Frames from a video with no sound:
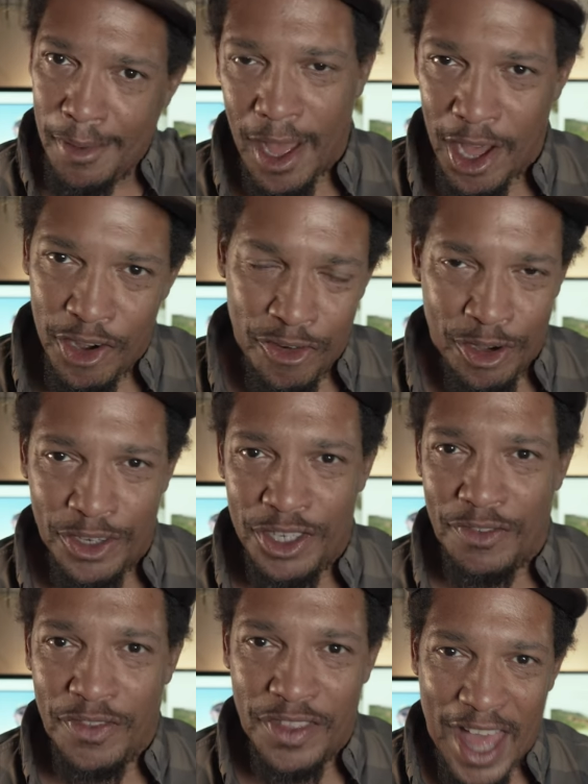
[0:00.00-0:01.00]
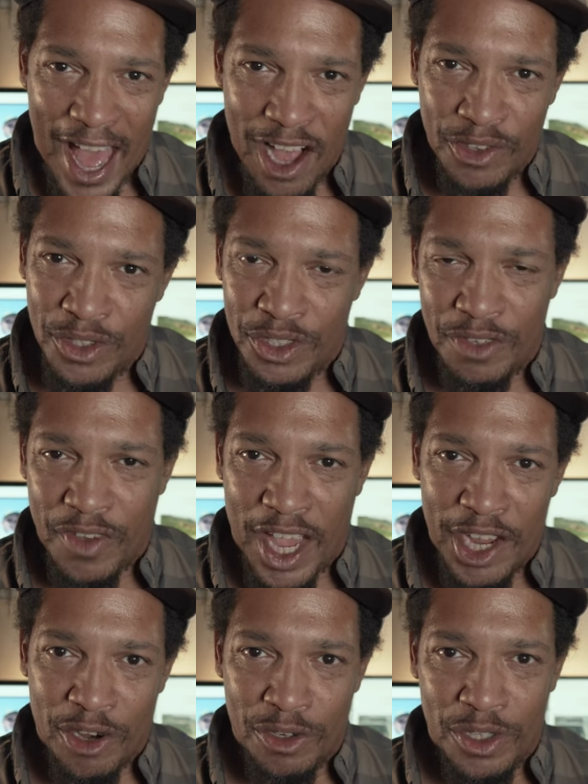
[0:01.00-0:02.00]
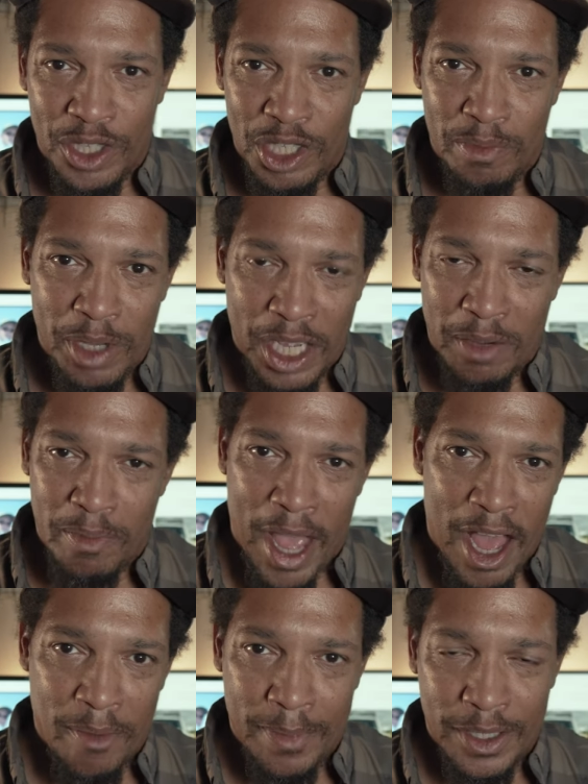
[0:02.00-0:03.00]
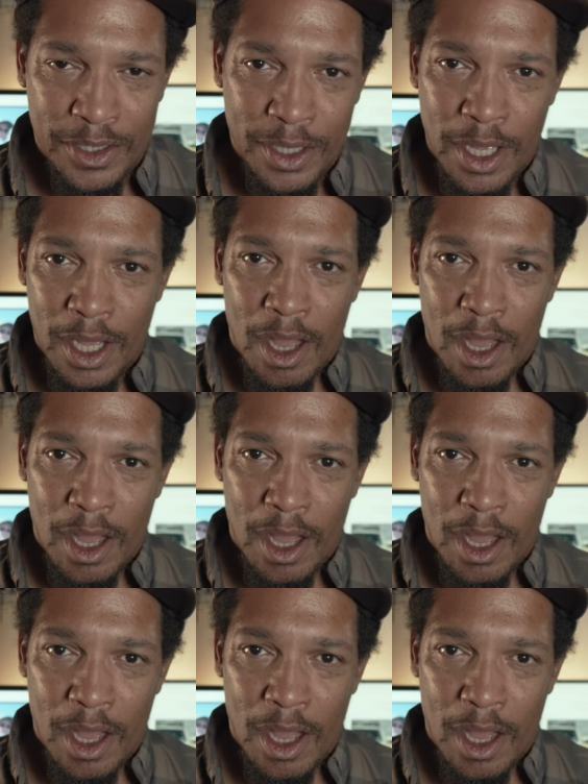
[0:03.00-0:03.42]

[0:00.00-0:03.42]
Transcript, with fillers: hundreds of thousands of acres in these big impoundments.